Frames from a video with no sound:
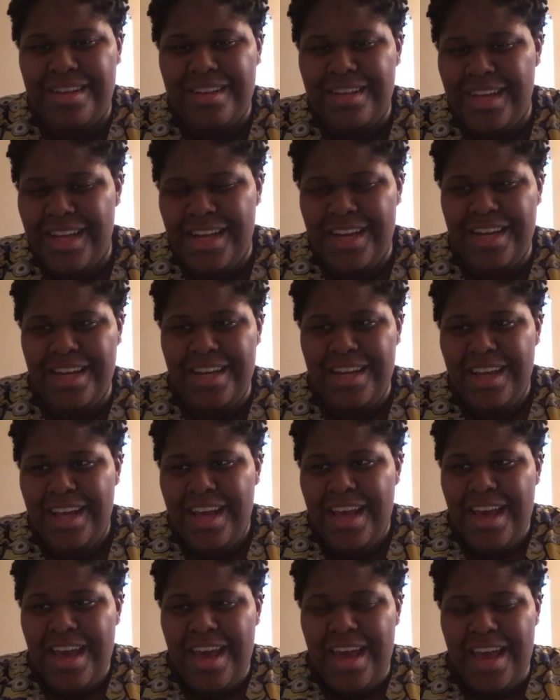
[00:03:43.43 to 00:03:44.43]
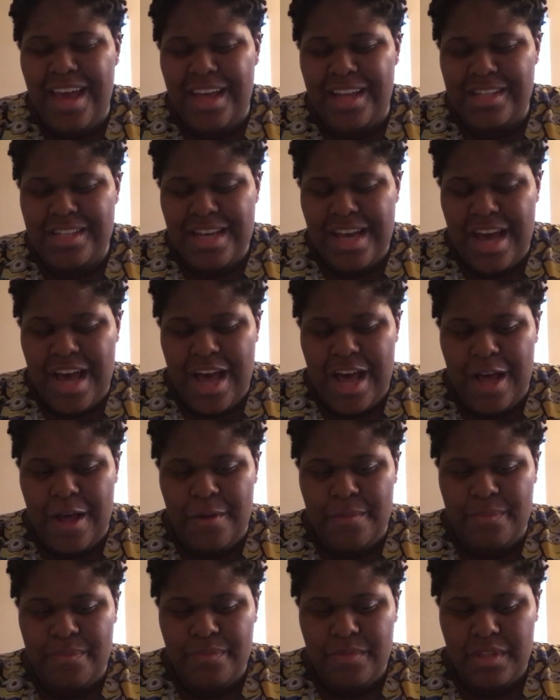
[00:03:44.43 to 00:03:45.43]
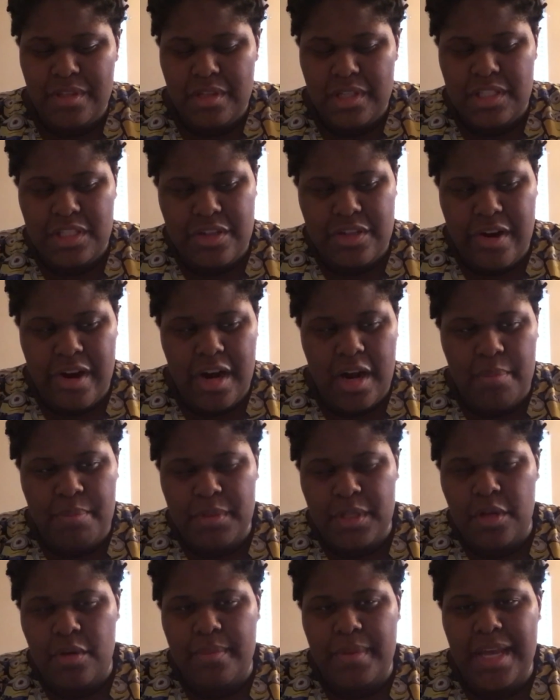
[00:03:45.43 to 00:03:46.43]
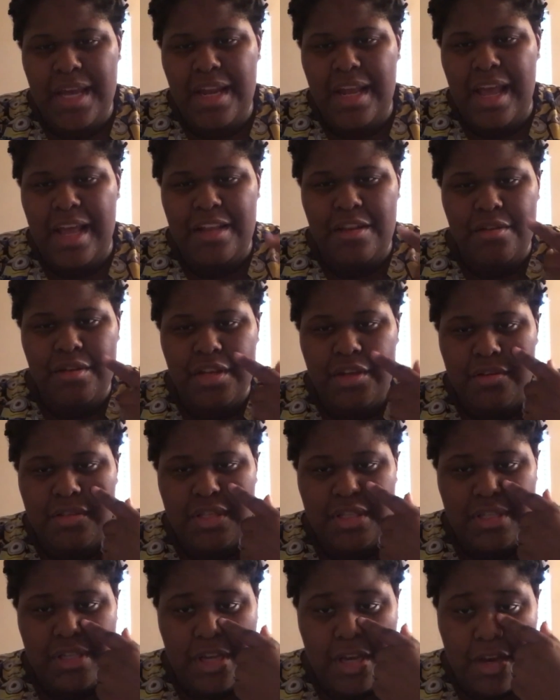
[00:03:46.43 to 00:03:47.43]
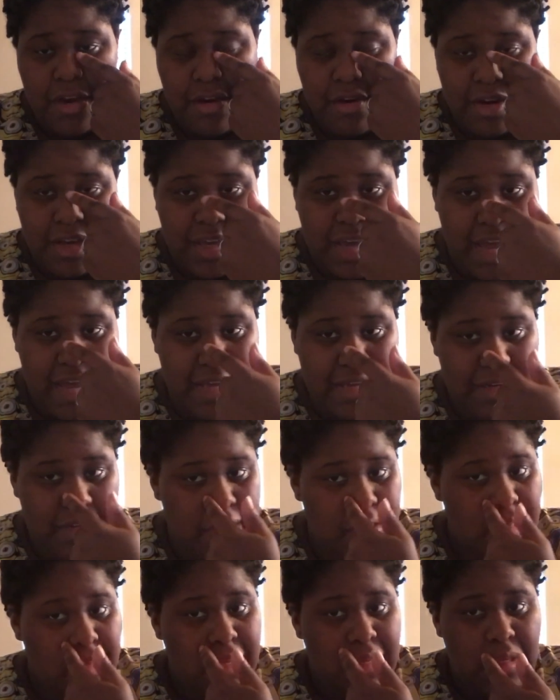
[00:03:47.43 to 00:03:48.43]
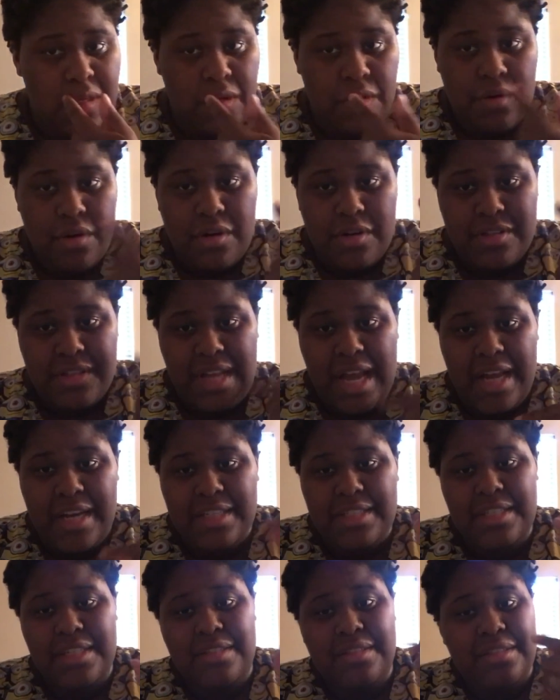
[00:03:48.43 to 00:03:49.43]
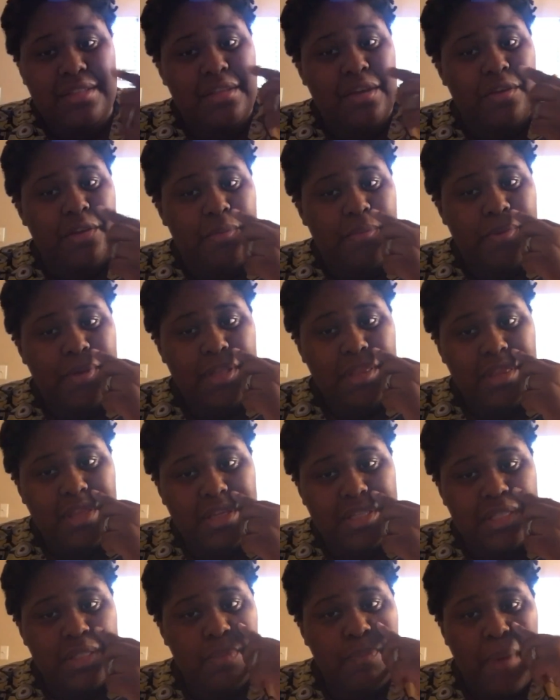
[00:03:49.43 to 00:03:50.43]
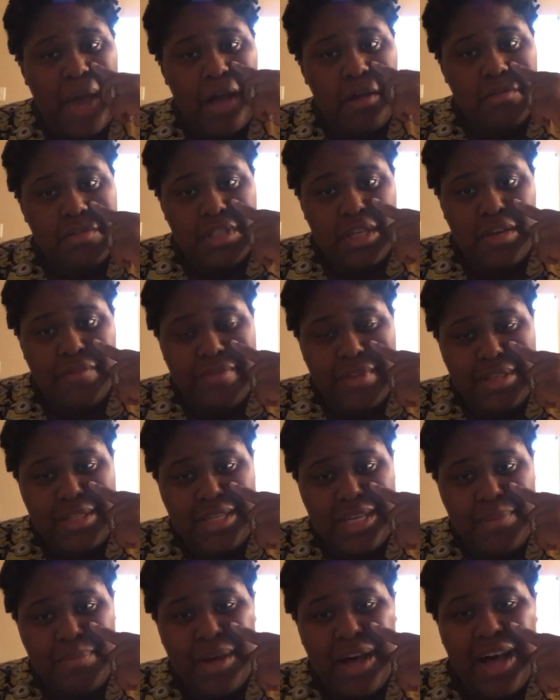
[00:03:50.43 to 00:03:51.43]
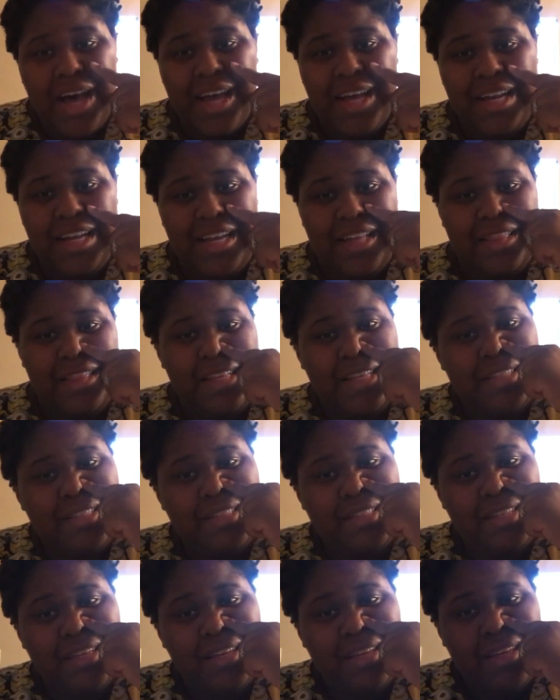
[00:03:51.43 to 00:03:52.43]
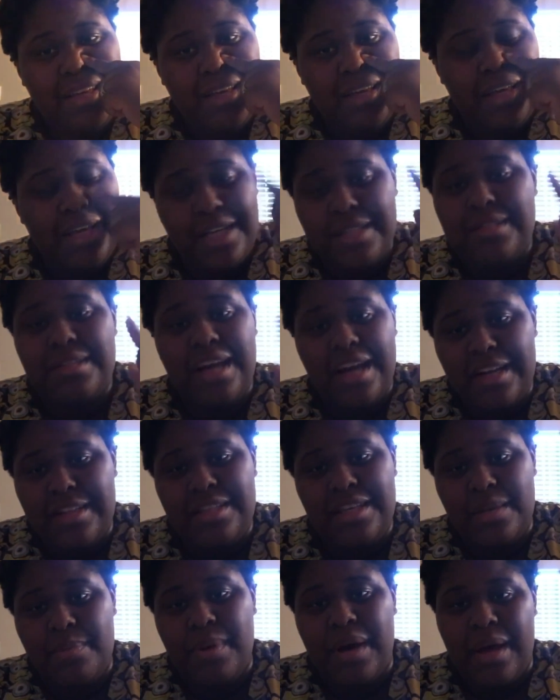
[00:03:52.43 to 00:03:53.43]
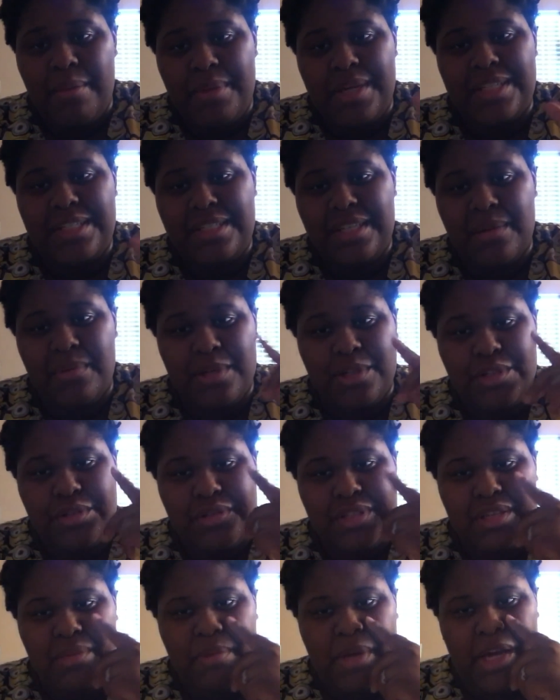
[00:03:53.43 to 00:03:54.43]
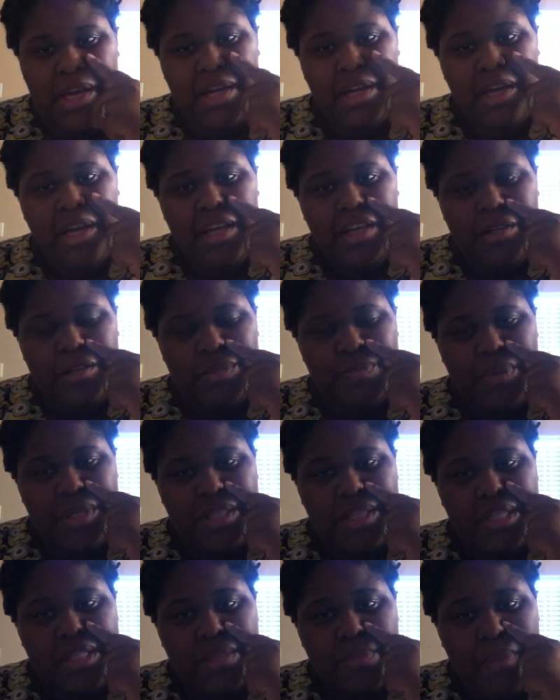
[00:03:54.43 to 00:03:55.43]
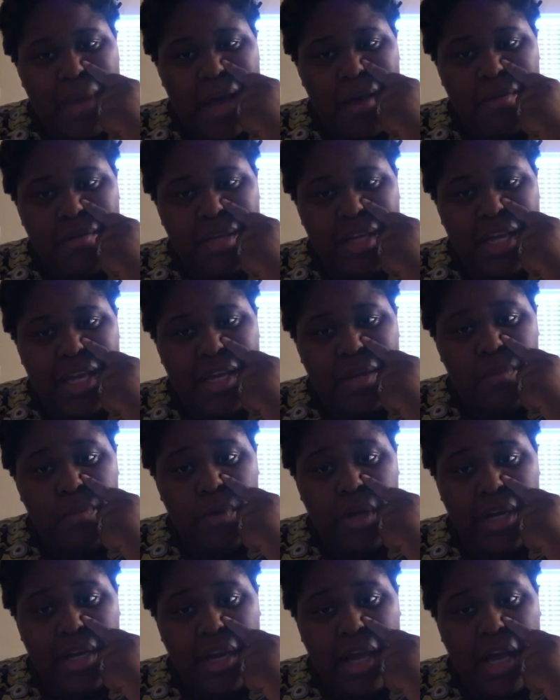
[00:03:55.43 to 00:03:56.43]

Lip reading: in it, and stir it up a little bit, and you use it to irrigate your sinuses. So you put the spout of the teapot in this. It's not a teapot, but it's similar to a teapot. You put the spout in one